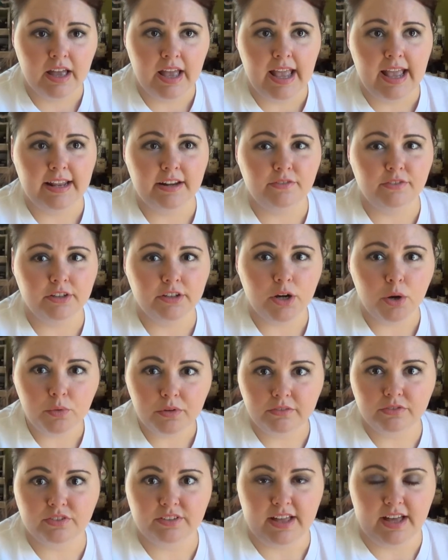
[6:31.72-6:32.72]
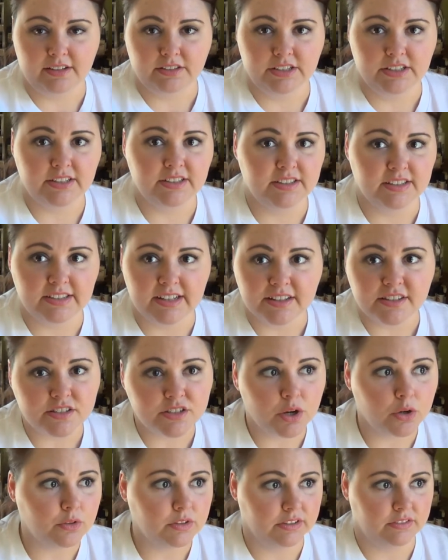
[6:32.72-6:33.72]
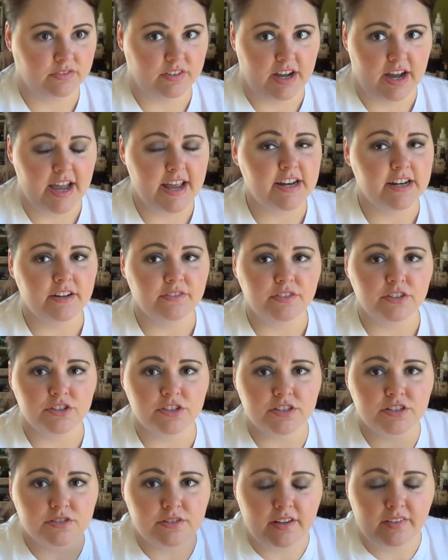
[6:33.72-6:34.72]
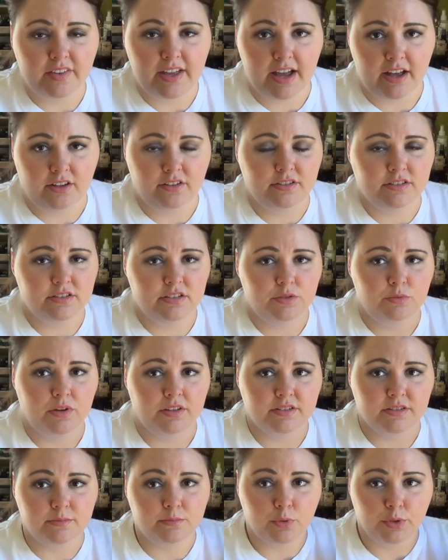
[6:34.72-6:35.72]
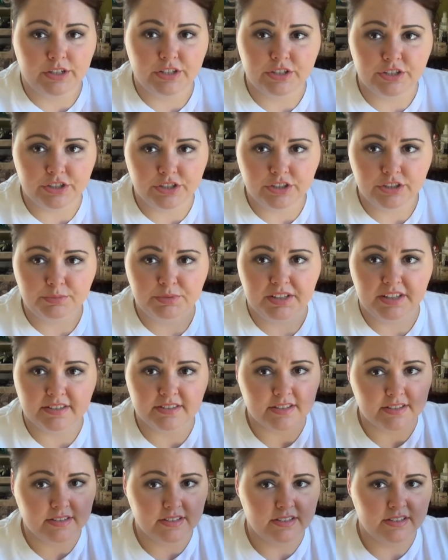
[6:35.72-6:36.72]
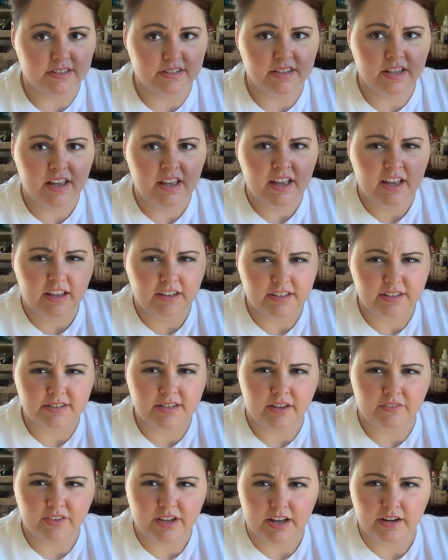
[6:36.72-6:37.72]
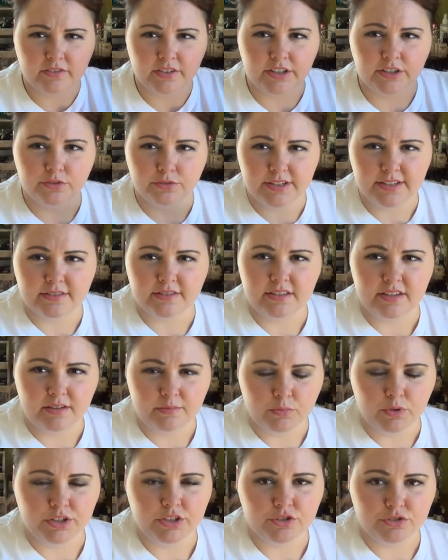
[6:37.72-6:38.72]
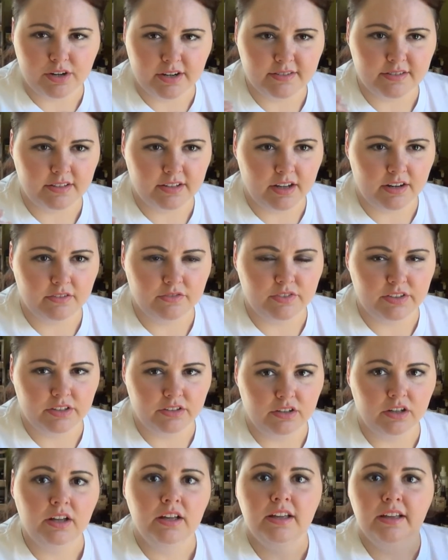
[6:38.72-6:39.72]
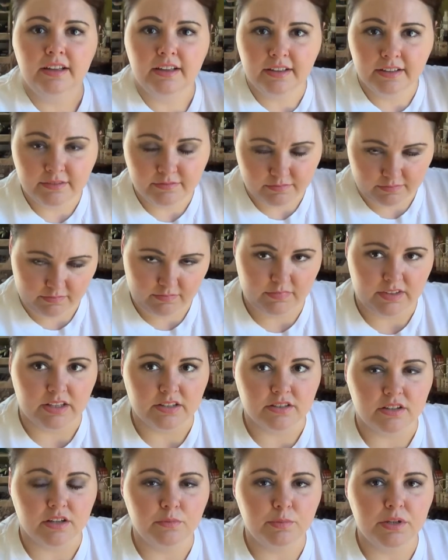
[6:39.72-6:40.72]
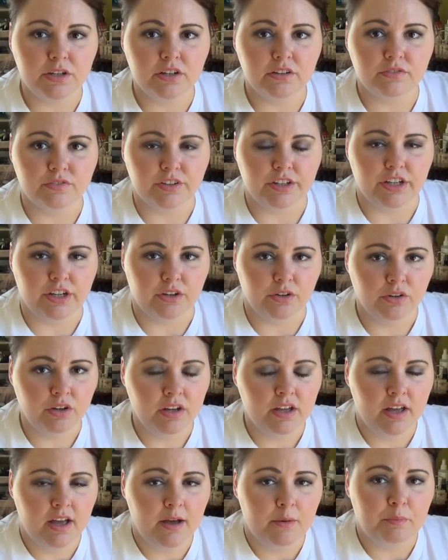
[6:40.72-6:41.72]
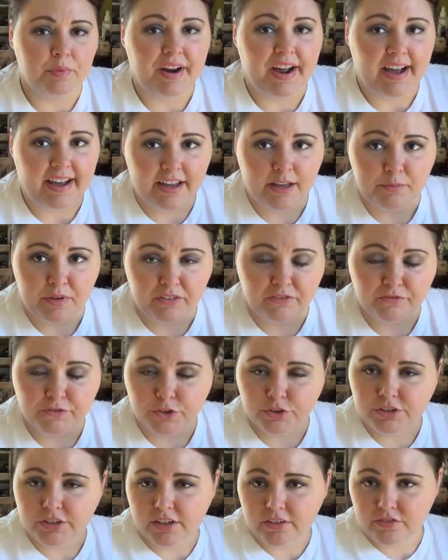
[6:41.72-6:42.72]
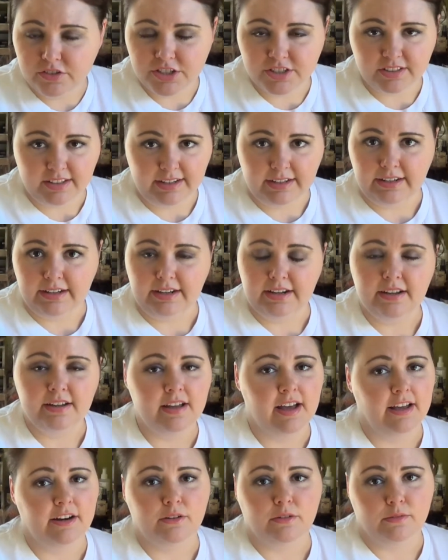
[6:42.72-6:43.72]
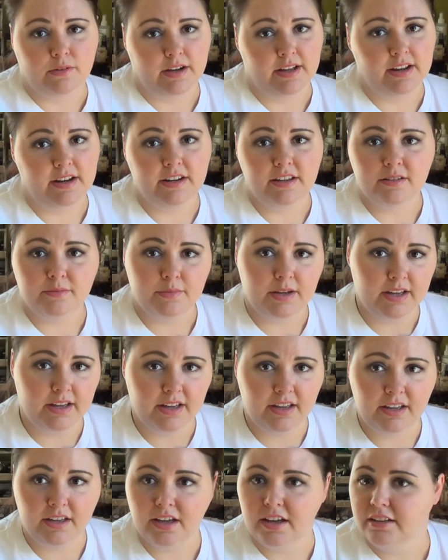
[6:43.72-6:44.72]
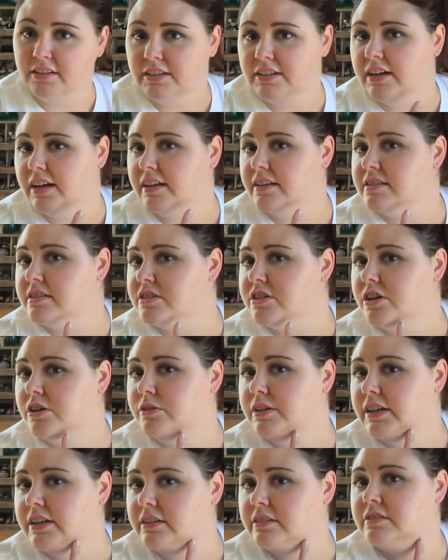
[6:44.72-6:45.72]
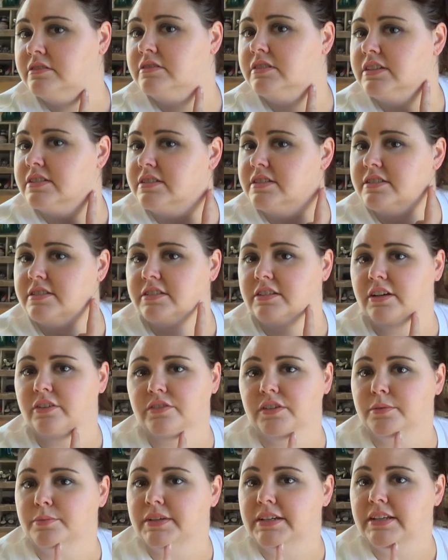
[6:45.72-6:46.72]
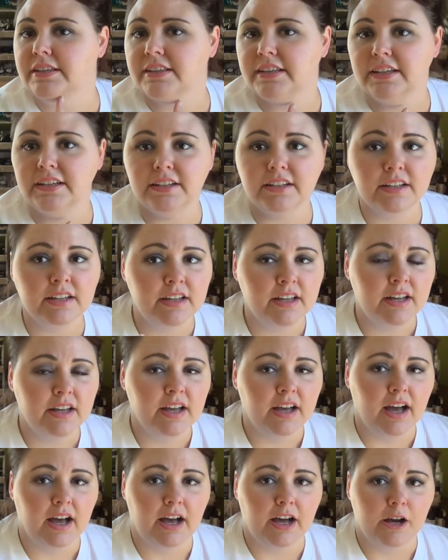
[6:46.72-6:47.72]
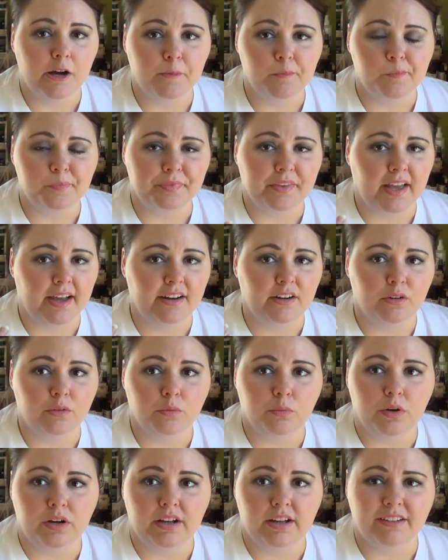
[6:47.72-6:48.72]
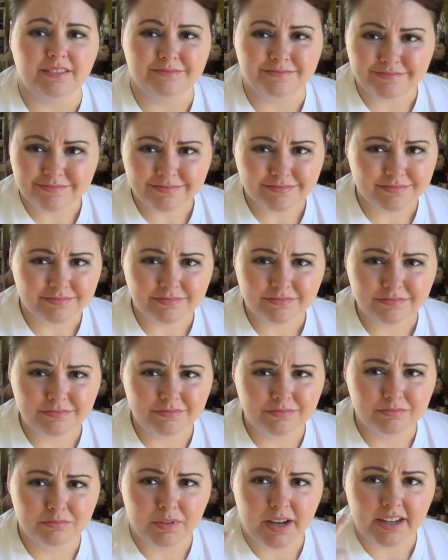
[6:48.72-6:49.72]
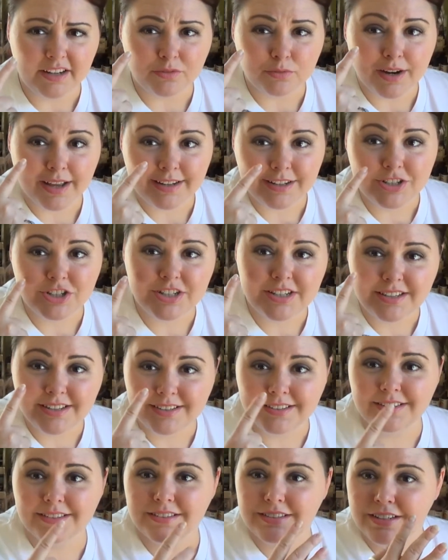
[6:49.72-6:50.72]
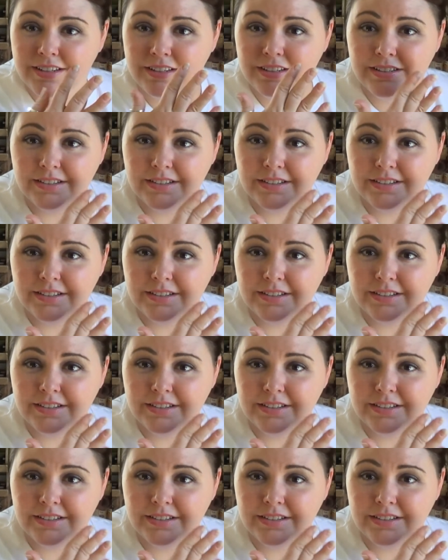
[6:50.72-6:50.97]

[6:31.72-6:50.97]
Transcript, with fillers: And if you're going for that look, then that's totally fine. And if you're just around the house and you want some moisture, because this is, it does have kind of a greasy, moisturizing kind of feel, this could be good for you. But I am a full coverage lady. I don't want any of my ugly dots showing. This doesn't cover up anything. Um, I don't want my red cheeks.